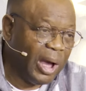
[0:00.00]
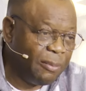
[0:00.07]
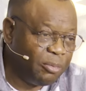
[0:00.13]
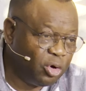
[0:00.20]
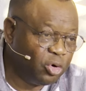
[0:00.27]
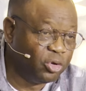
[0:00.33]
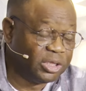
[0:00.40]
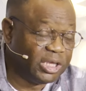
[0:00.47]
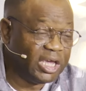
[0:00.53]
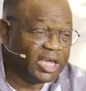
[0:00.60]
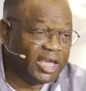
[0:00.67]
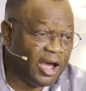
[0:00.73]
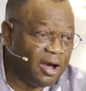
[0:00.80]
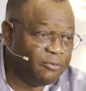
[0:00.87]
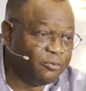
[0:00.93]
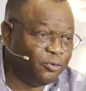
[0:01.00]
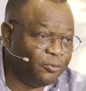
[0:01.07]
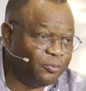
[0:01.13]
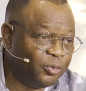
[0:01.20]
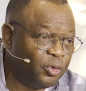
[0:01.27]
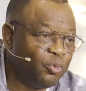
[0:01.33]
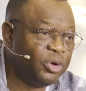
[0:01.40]
I'm going to take care of
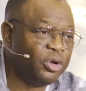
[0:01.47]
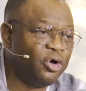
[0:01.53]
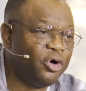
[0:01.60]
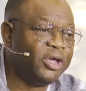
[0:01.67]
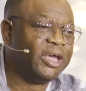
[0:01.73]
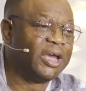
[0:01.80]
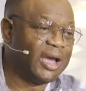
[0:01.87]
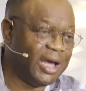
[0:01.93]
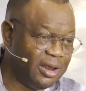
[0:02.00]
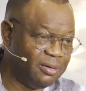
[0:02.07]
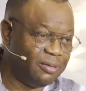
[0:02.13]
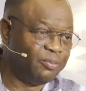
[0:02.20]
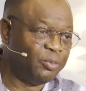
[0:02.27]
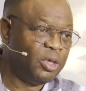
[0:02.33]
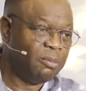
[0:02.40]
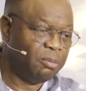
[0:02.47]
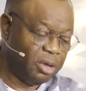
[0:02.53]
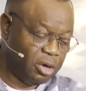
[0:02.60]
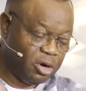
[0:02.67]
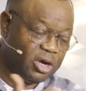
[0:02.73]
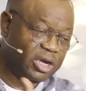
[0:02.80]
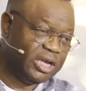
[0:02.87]
you. We know he can
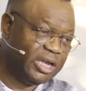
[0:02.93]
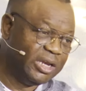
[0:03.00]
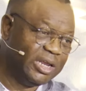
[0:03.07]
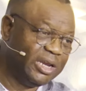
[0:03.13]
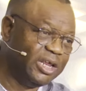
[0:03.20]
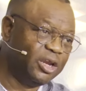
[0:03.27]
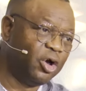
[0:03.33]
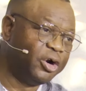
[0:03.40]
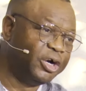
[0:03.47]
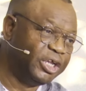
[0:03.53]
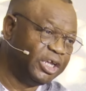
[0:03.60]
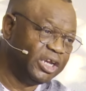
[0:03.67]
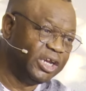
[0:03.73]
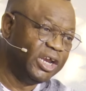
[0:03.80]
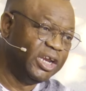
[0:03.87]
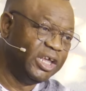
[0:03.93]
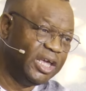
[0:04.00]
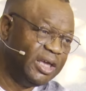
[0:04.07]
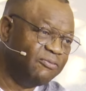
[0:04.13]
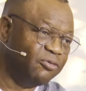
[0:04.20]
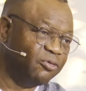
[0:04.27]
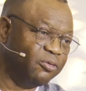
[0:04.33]
because he didn't originate the
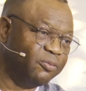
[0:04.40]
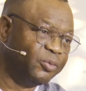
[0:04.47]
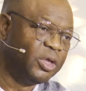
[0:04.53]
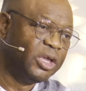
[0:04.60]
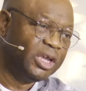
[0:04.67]
evil.